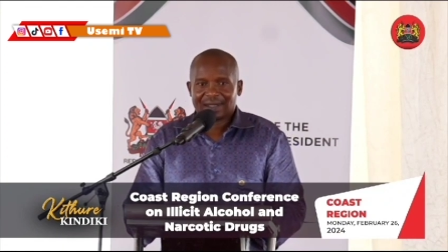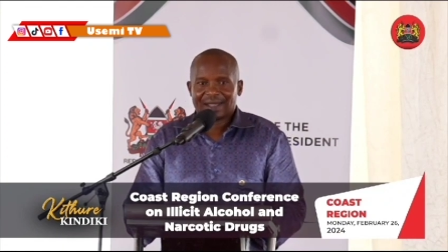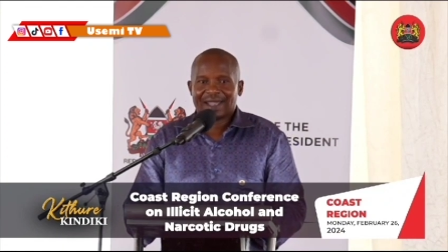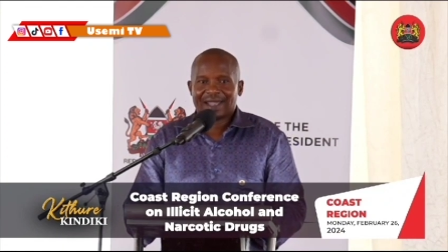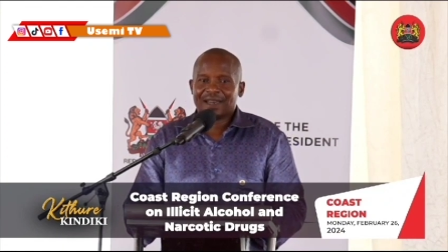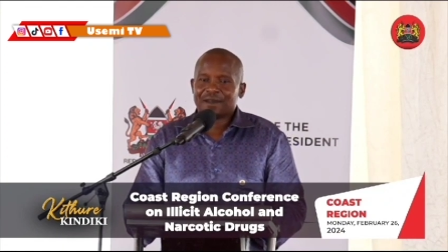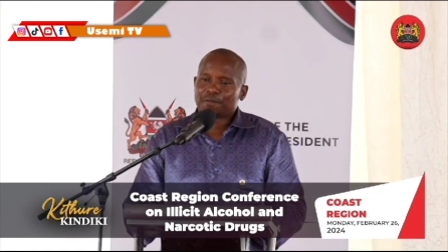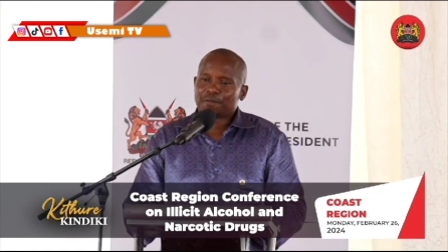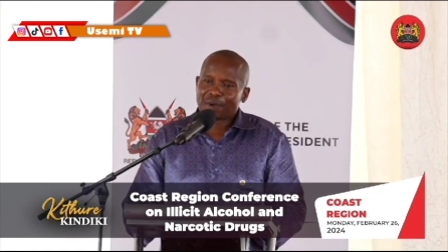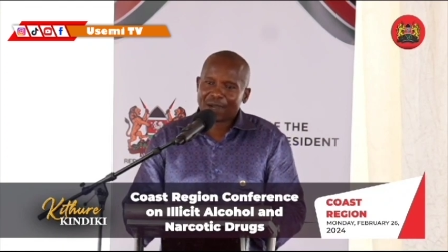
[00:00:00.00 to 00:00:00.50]

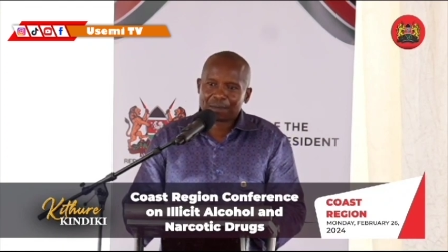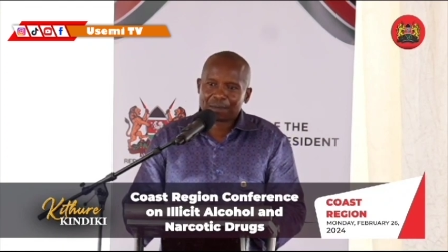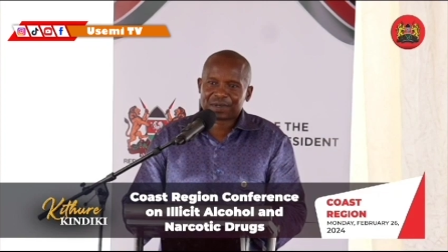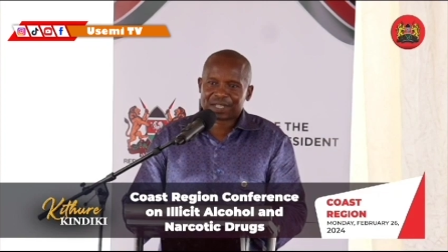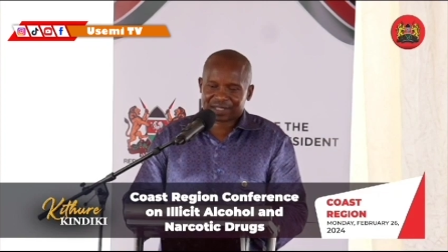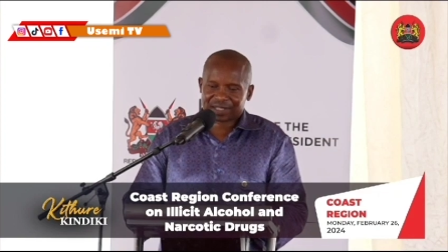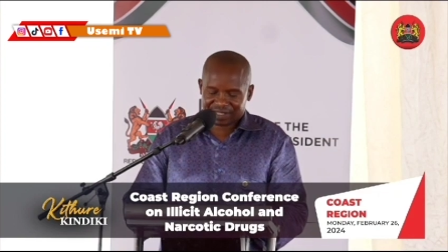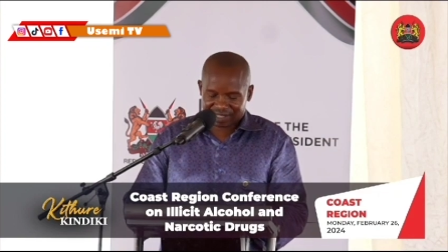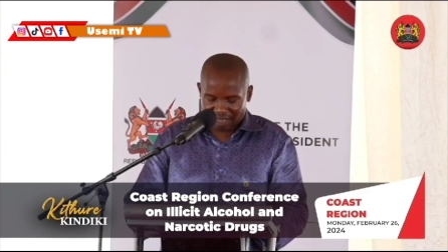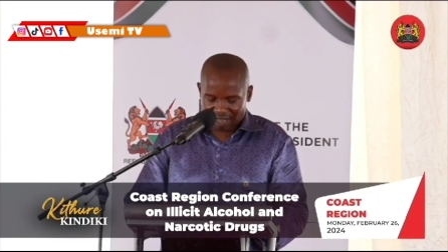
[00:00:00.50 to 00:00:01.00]
and
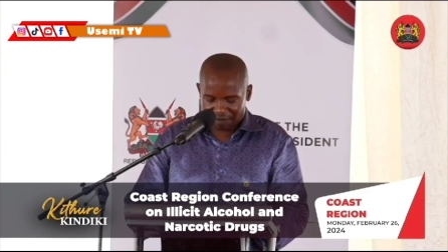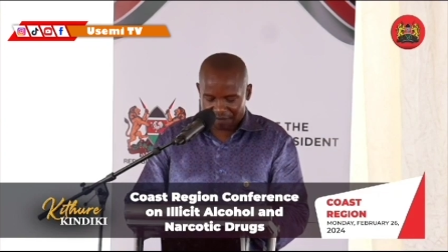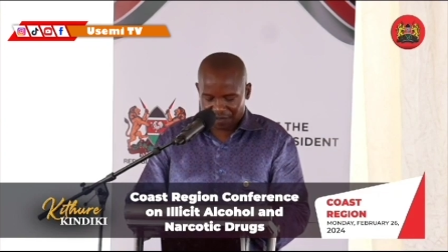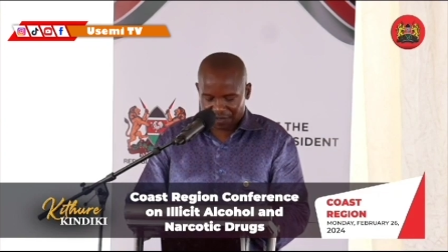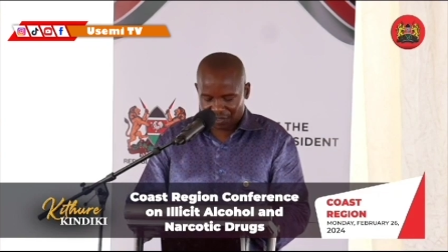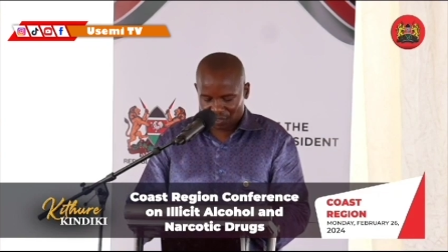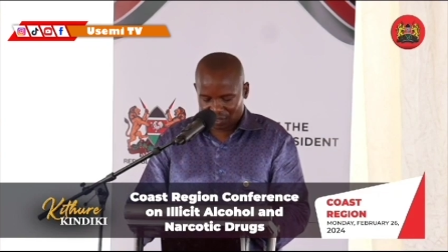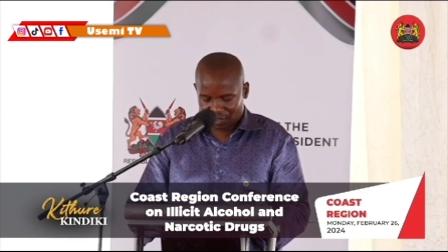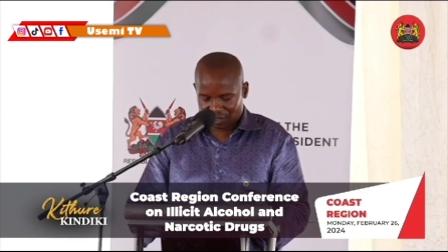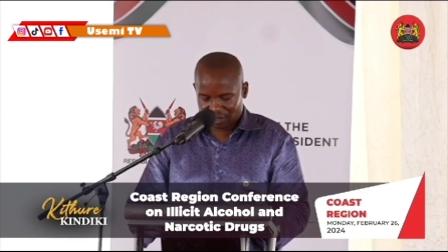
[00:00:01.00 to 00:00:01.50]
public
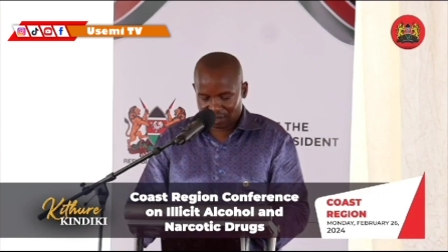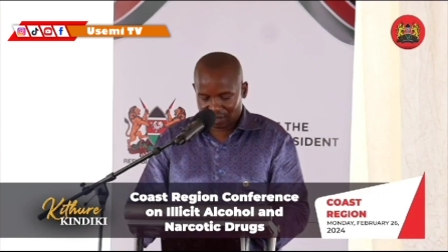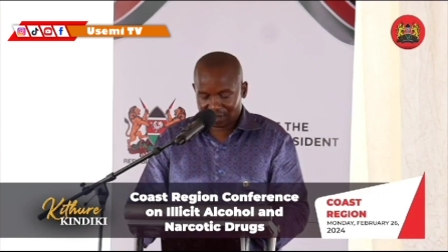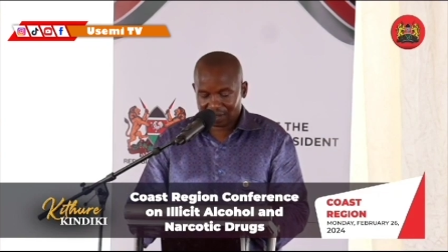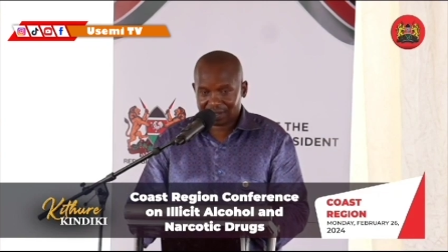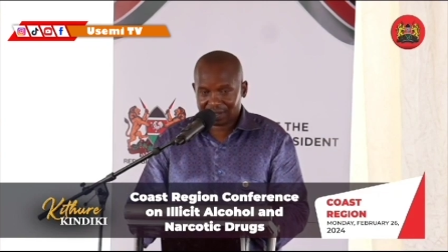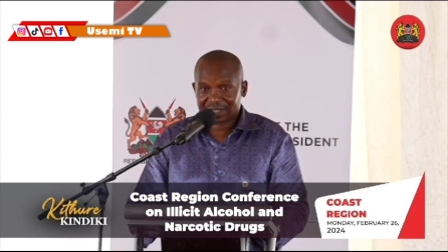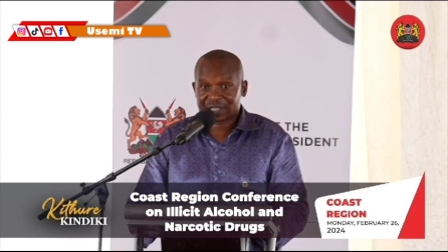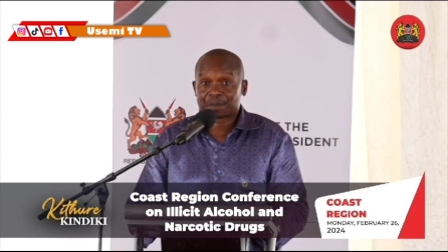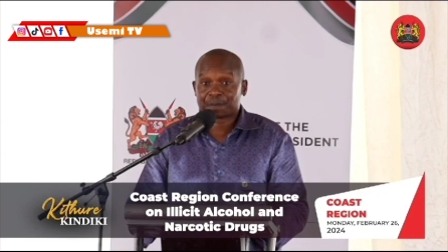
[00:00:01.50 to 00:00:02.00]
service
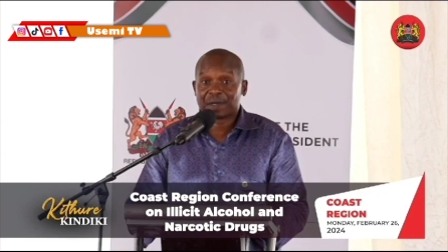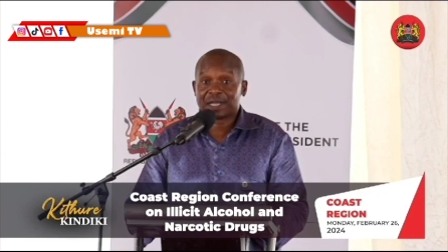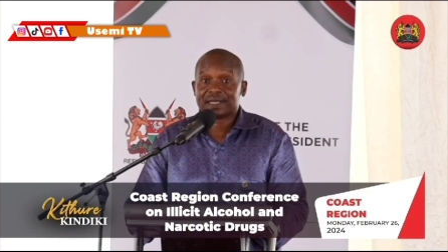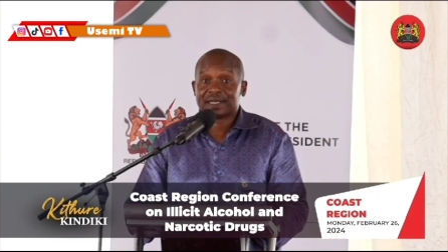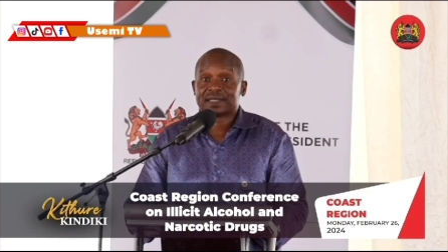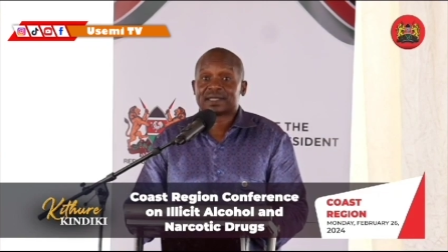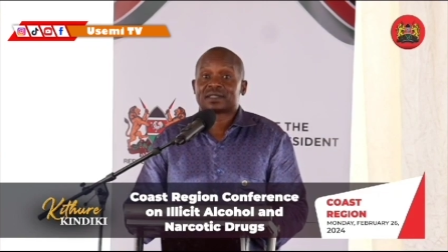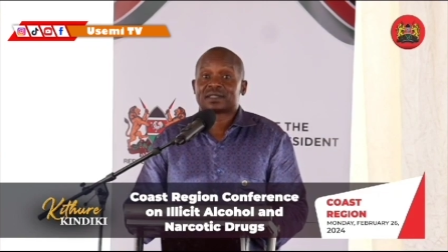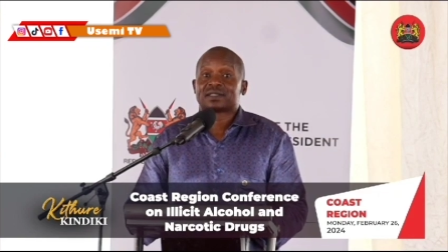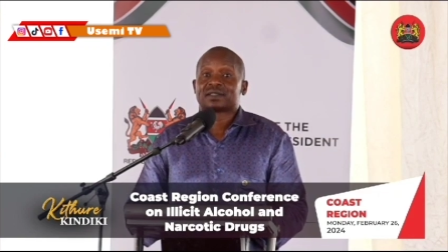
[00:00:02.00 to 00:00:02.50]

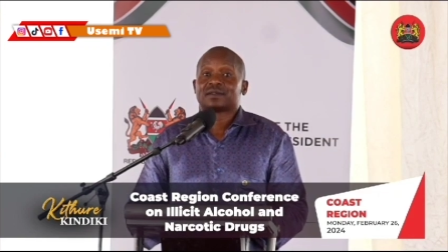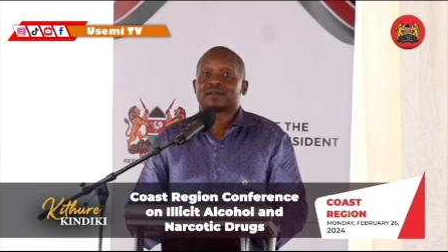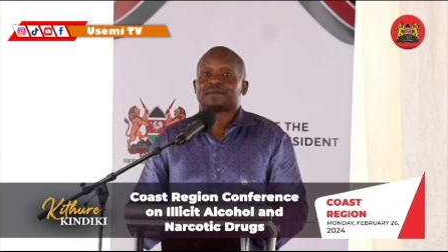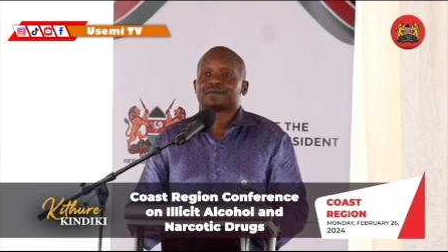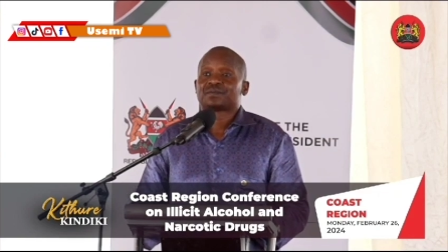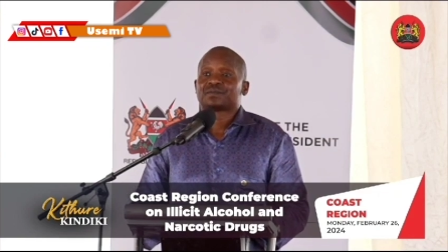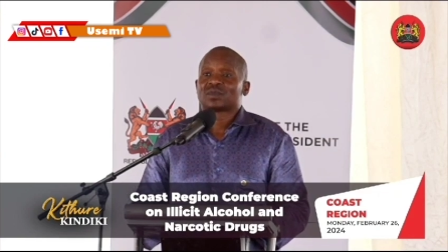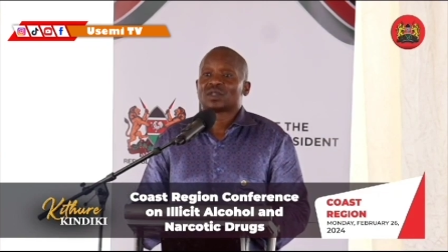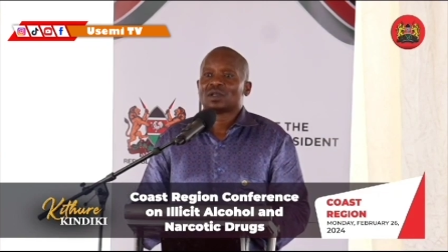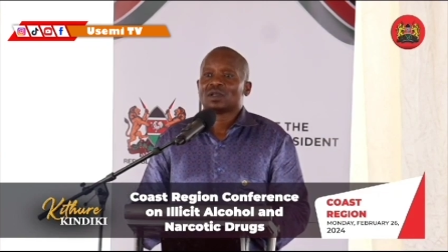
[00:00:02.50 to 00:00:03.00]
space
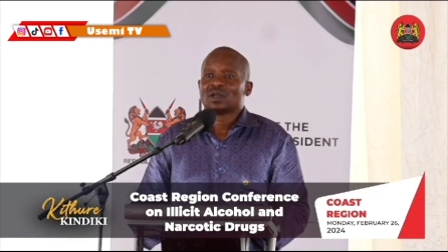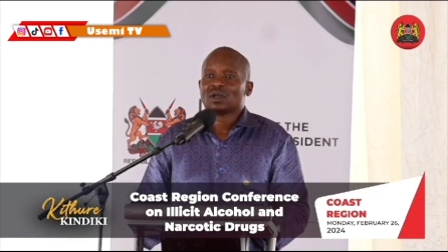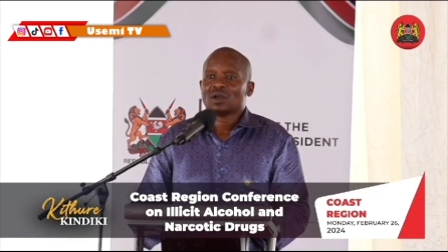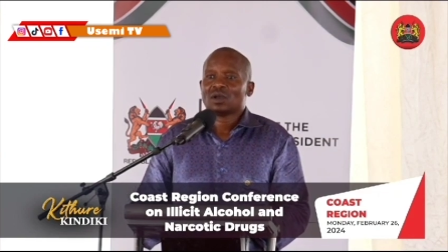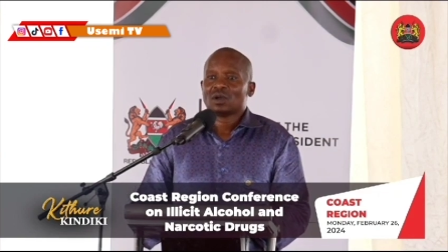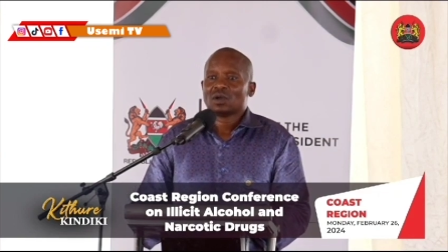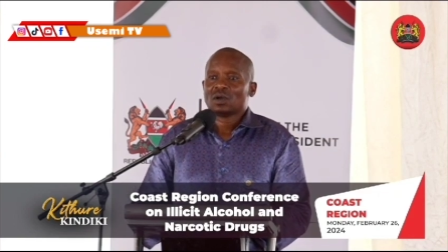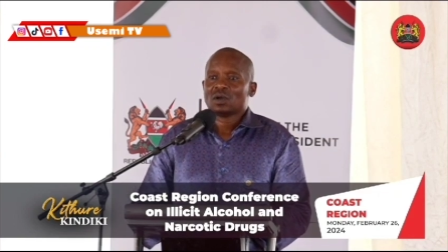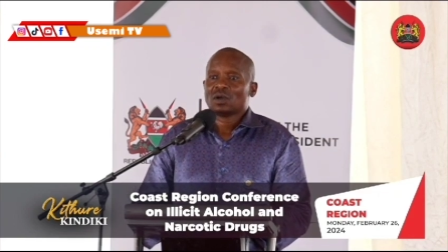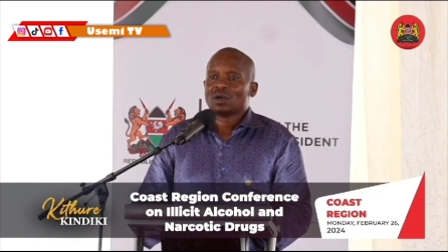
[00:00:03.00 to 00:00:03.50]

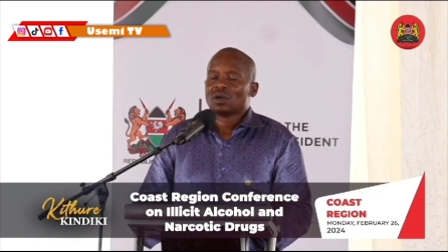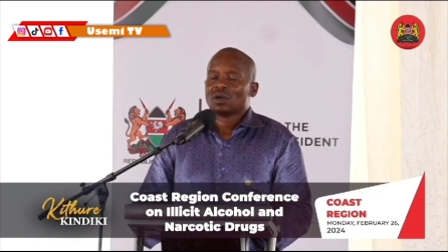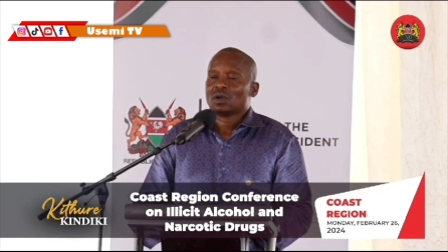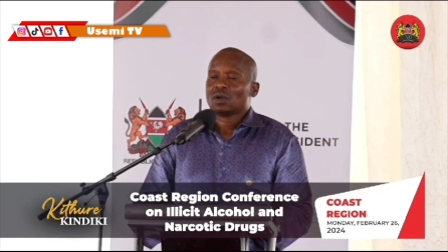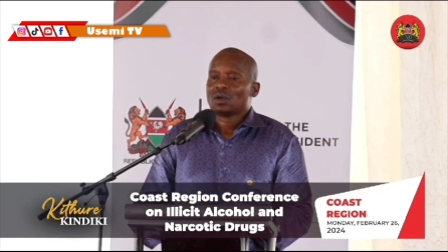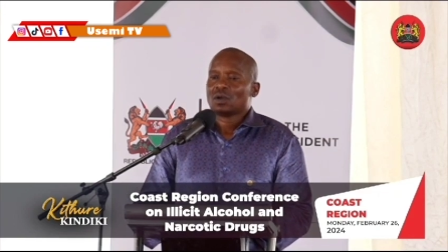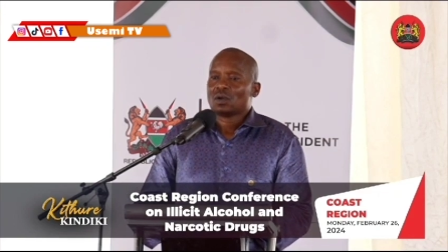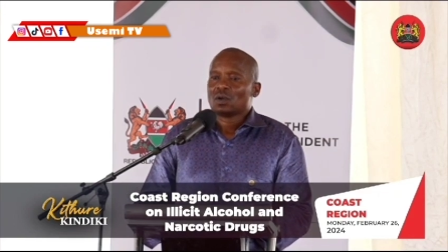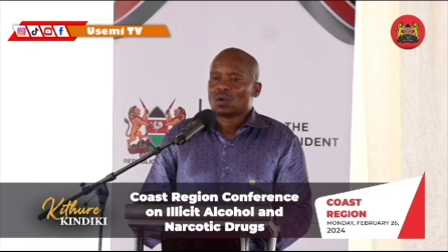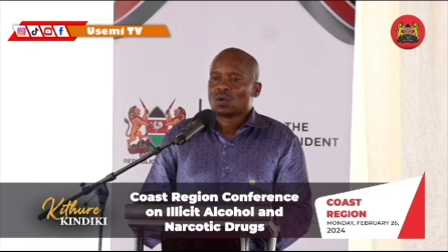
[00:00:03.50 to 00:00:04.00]

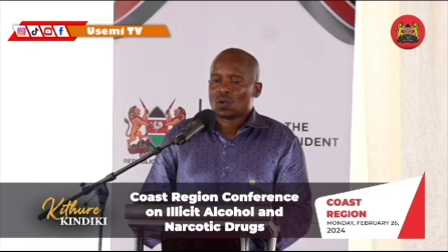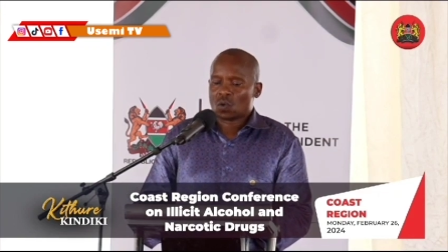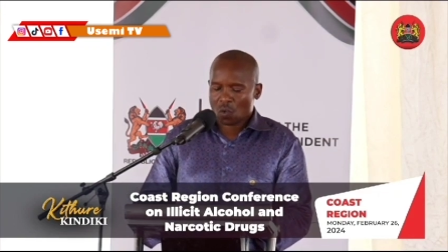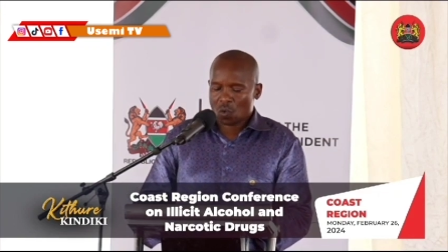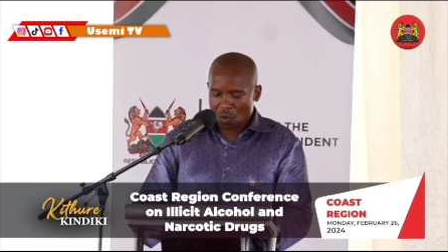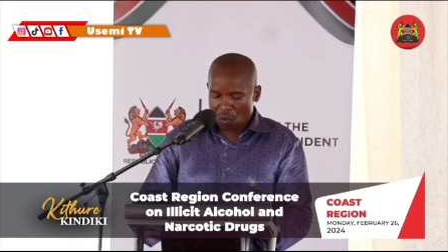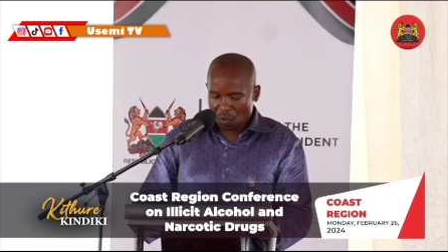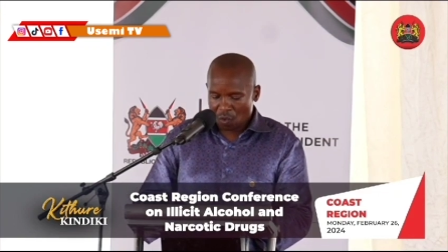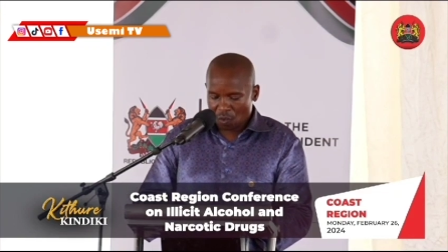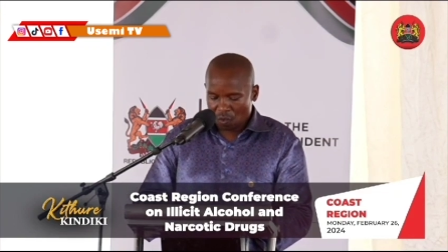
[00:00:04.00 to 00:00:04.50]

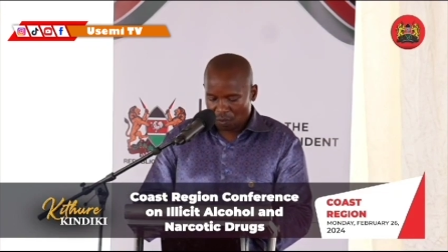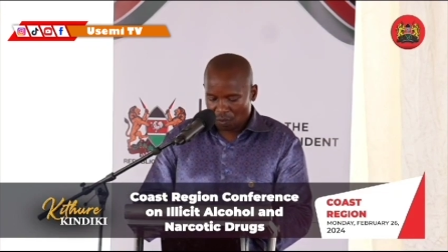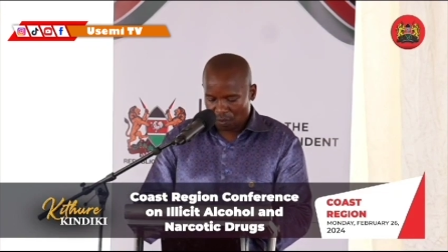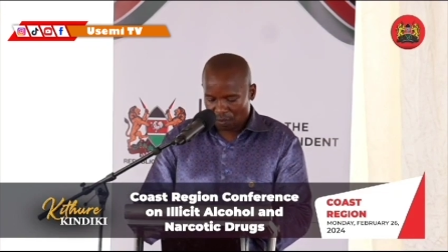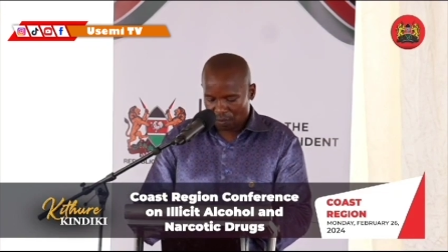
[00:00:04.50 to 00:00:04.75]
who,